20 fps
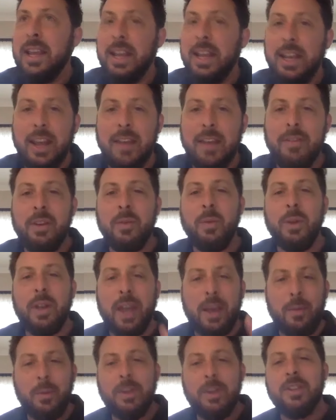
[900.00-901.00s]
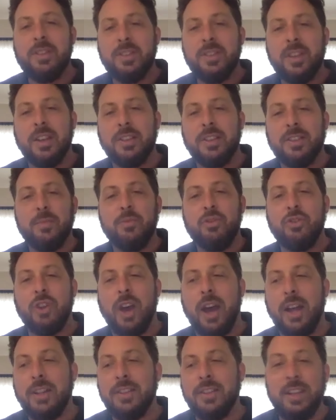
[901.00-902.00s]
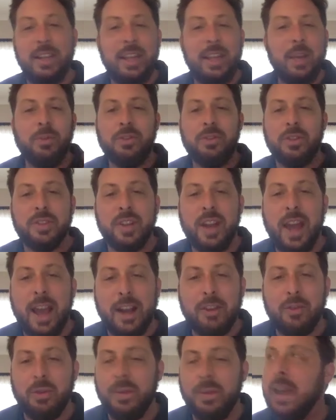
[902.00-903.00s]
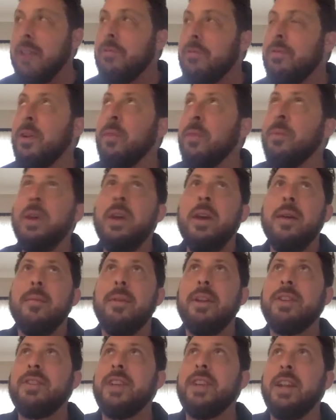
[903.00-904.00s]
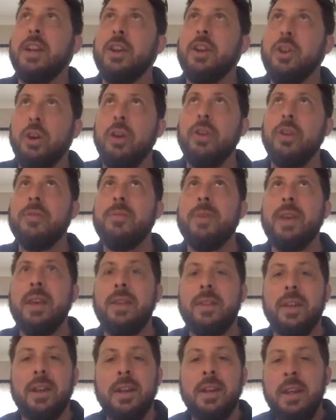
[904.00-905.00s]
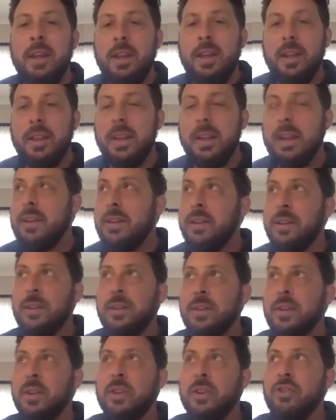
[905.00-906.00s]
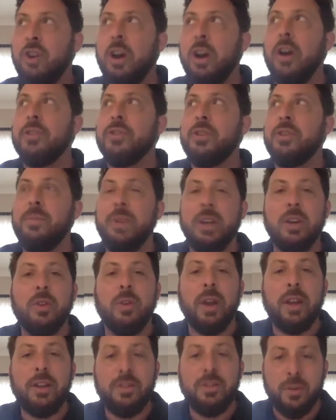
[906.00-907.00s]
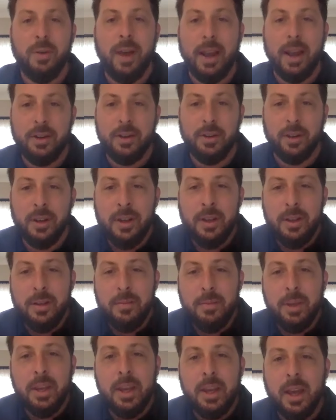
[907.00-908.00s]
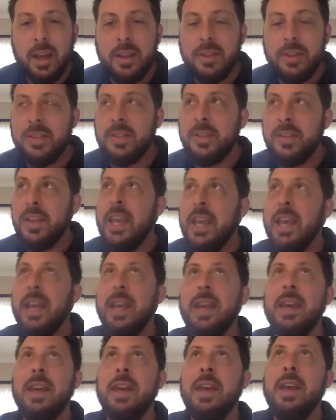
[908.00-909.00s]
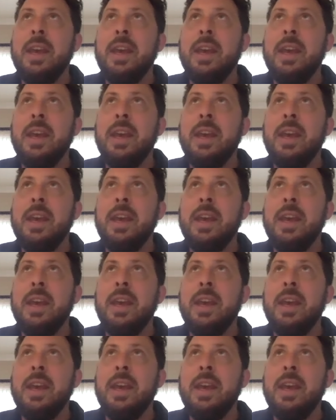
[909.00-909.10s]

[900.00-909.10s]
he'd given we we discussed some shots, and he was just an actor in that film. But he said it occurred to me that that Charles could be a great director because he